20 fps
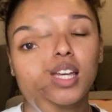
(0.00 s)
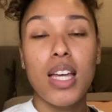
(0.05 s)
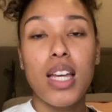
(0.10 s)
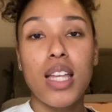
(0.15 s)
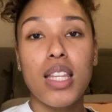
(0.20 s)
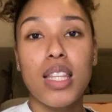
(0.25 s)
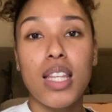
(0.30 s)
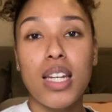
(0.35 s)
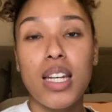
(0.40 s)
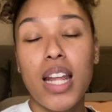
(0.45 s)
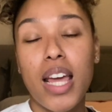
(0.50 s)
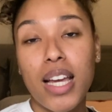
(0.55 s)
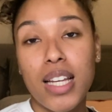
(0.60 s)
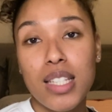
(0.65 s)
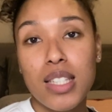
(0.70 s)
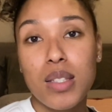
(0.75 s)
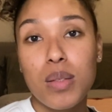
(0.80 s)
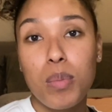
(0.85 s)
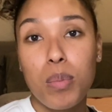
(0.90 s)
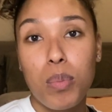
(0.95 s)
The
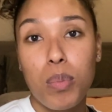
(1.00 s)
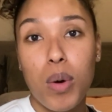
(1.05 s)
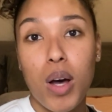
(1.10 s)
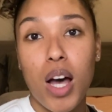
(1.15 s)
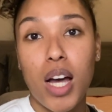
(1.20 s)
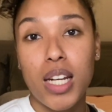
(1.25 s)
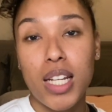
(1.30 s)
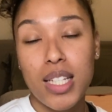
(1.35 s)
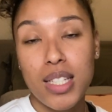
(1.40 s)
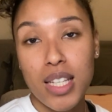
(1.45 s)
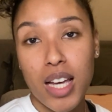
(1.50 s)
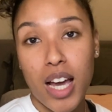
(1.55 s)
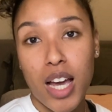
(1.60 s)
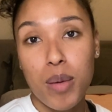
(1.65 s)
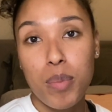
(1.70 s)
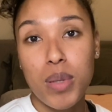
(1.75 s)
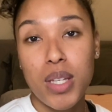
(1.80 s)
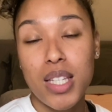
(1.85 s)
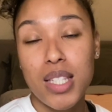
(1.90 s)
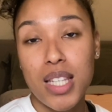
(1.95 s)
next body
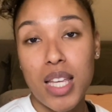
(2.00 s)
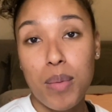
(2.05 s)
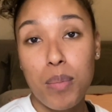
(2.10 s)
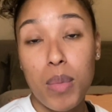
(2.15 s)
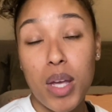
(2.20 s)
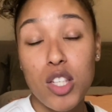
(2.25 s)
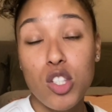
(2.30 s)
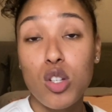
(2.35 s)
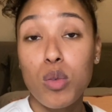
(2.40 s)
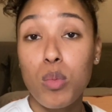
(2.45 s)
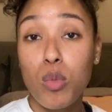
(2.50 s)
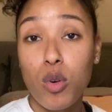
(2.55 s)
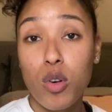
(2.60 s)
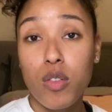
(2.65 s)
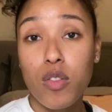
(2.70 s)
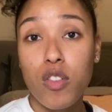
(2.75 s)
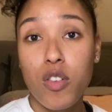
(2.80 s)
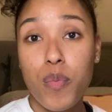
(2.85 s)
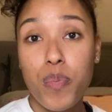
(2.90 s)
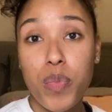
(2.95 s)
type is a
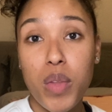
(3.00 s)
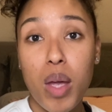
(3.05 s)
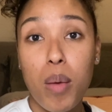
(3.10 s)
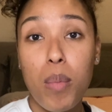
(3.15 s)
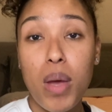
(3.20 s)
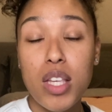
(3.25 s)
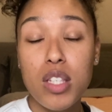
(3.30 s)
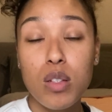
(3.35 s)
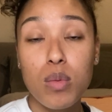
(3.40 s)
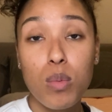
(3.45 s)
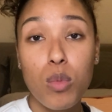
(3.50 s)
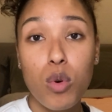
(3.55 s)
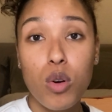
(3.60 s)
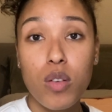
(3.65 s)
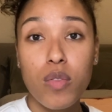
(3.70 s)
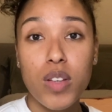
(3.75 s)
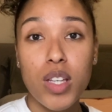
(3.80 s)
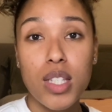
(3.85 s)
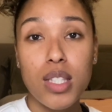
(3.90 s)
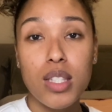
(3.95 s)
mesomorph. A
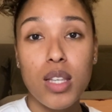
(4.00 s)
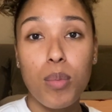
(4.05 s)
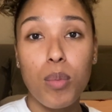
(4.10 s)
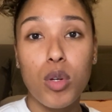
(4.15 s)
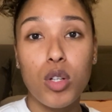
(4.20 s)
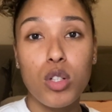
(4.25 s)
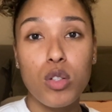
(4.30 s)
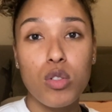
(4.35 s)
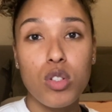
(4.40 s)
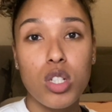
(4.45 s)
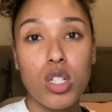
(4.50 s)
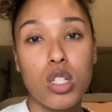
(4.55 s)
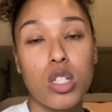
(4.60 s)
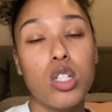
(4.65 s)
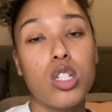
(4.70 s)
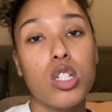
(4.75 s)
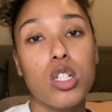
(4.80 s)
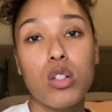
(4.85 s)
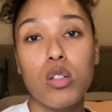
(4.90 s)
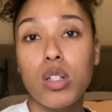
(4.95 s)
mesomorph is someone who's just
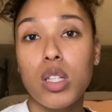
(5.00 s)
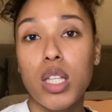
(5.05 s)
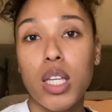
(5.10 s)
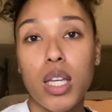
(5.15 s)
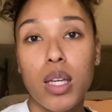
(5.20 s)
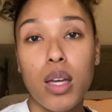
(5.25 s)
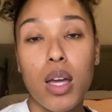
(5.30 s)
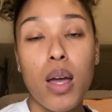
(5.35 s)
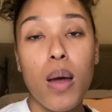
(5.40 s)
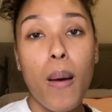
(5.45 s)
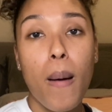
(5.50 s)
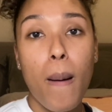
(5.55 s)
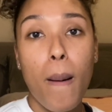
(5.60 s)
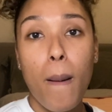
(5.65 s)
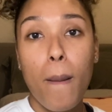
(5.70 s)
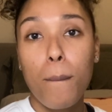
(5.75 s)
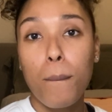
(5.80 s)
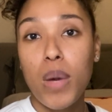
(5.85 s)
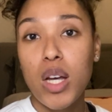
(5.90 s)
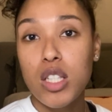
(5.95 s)
generally
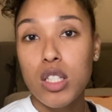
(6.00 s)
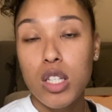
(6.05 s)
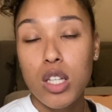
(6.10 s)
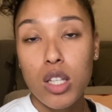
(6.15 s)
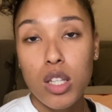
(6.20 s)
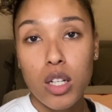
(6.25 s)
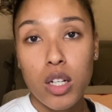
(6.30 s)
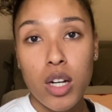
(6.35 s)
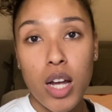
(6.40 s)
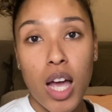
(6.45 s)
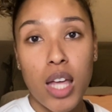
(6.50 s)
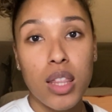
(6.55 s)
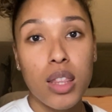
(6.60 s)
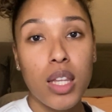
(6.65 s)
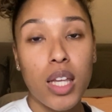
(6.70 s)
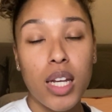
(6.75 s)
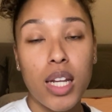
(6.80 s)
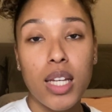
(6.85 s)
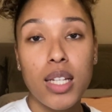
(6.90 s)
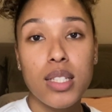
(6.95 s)
muscular,
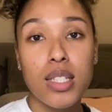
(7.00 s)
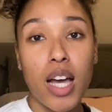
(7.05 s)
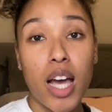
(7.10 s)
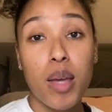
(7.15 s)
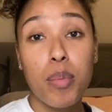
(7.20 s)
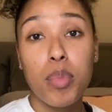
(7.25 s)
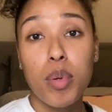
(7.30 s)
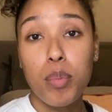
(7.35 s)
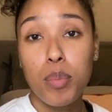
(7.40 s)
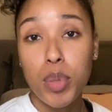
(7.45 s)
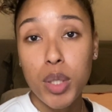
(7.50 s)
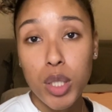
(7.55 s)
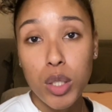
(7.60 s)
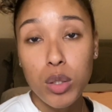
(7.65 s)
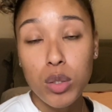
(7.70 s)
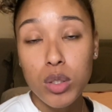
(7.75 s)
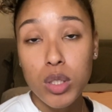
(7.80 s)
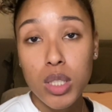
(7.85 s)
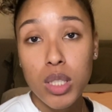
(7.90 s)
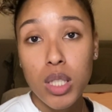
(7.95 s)
athletic type
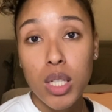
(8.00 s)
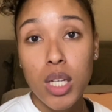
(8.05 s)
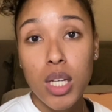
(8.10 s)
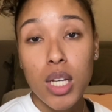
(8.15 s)
build.